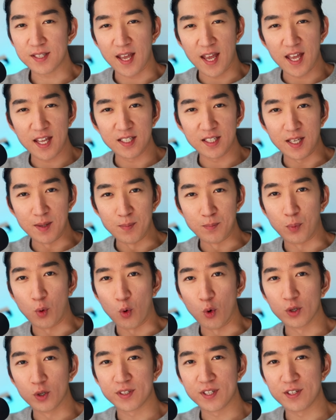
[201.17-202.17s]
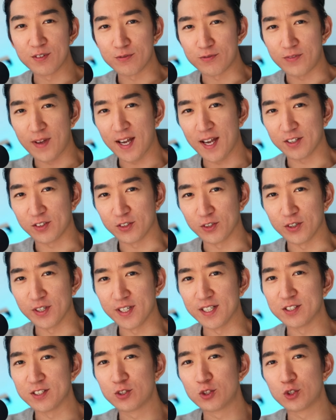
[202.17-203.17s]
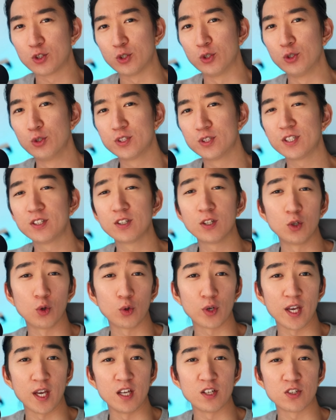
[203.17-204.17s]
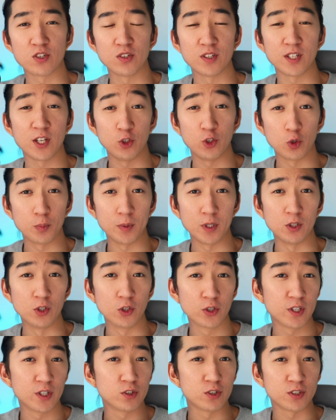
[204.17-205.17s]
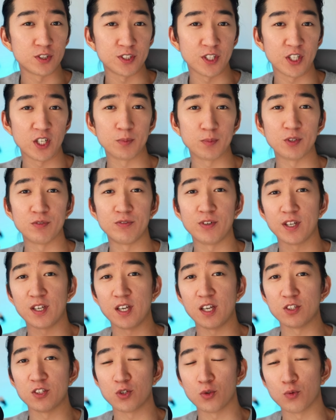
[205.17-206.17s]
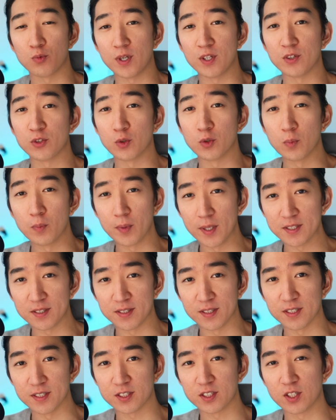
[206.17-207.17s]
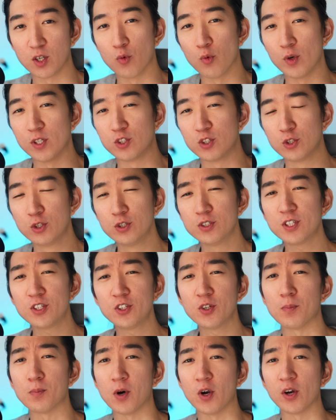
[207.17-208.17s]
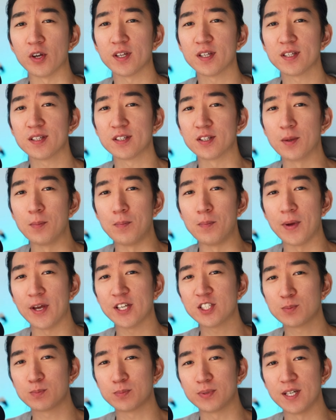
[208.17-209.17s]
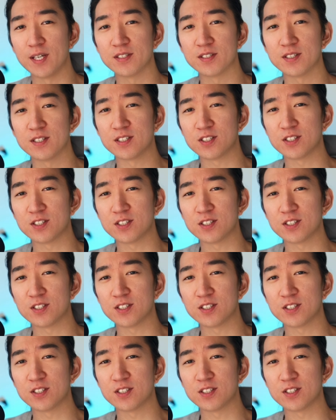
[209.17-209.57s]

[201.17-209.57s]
and important factor is choosing the location that you'll be looking to set up the vacation rental business. When choosing your market, the best places